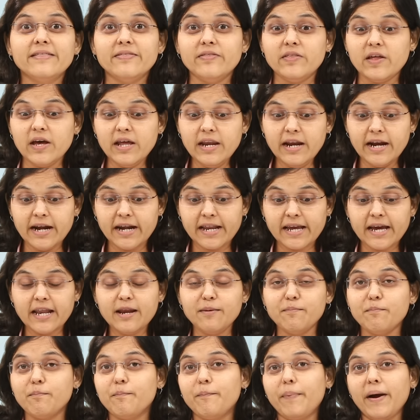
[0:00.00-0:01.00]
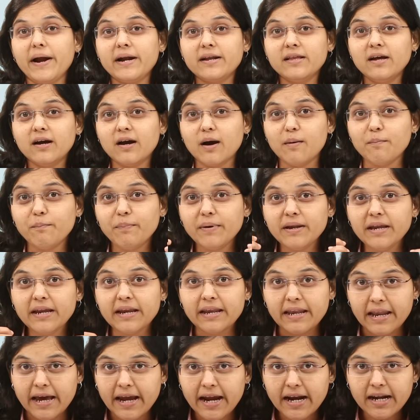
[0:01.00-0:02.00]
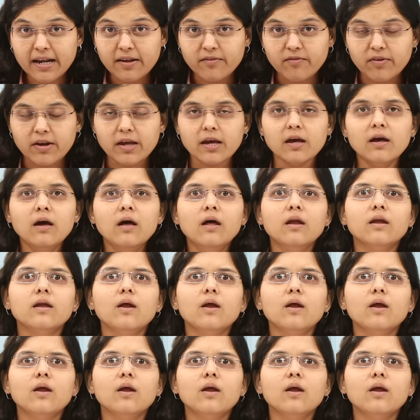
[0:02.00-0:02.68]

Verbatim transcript: then it can impact the company negatively.